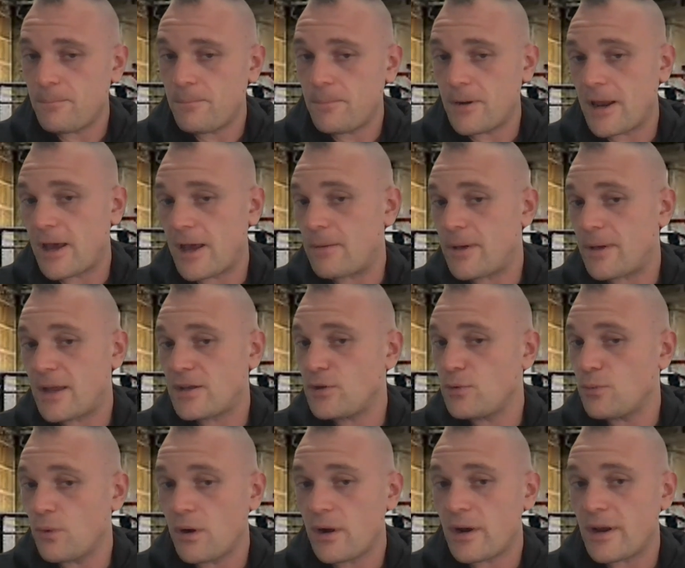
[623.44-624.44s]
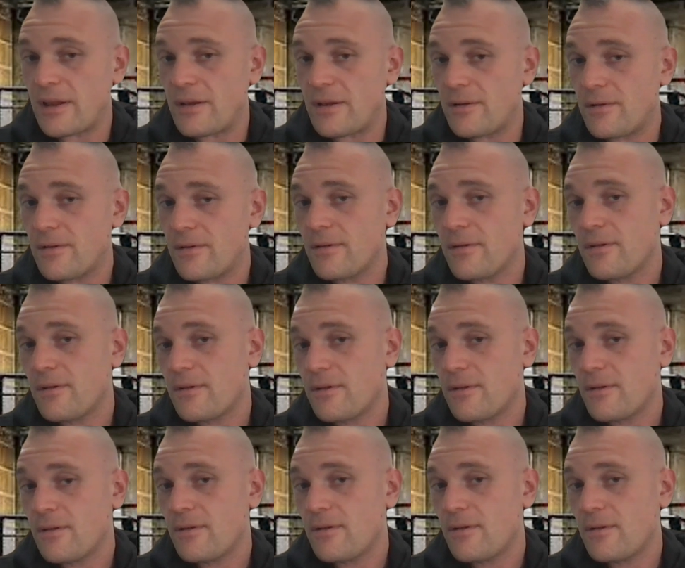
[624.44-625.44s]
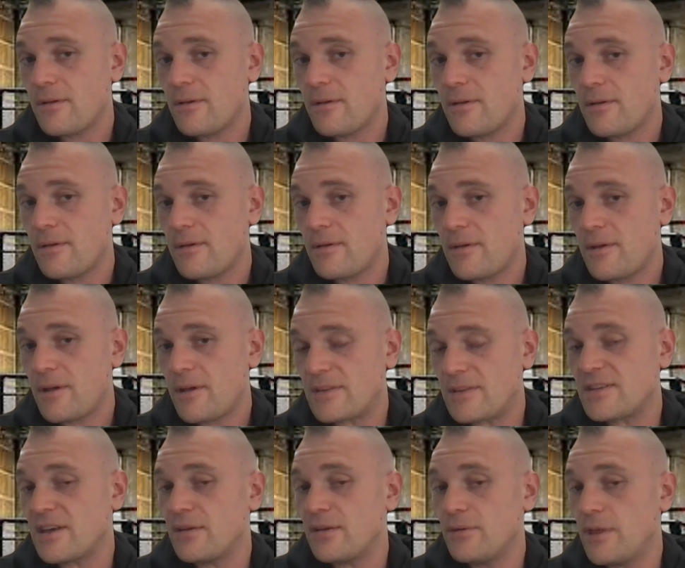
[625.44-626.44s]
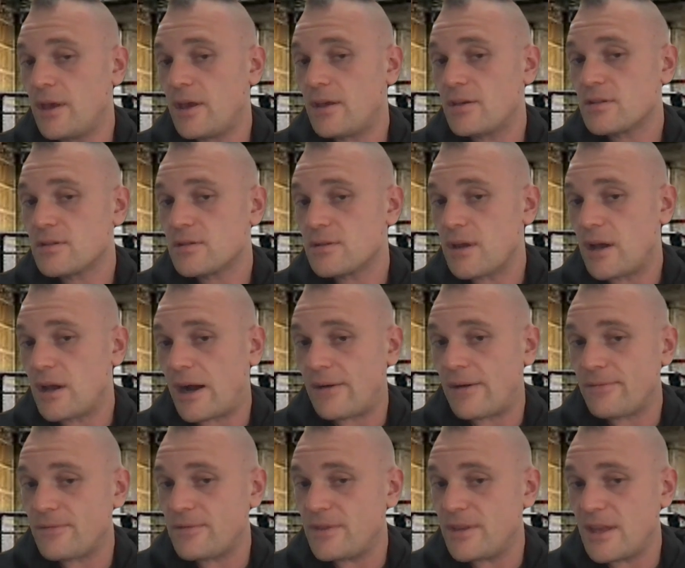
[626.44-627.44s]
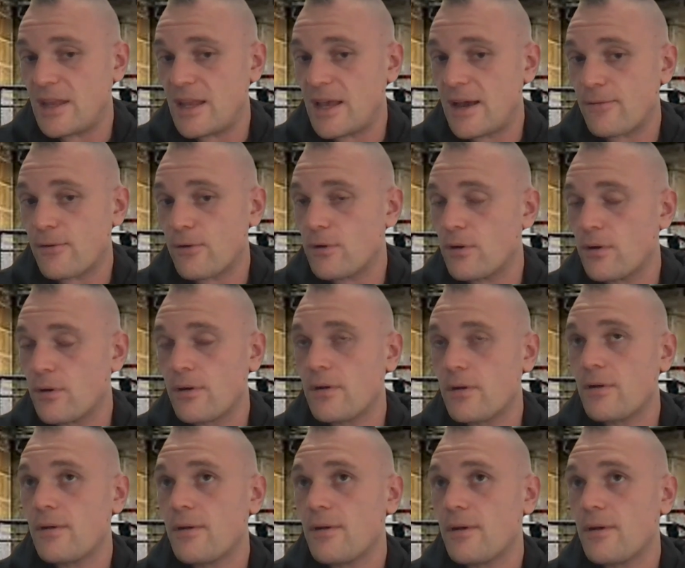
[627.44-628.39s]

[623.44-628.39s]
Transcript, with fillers: but how bad do you want it? I'll tell you this, I've never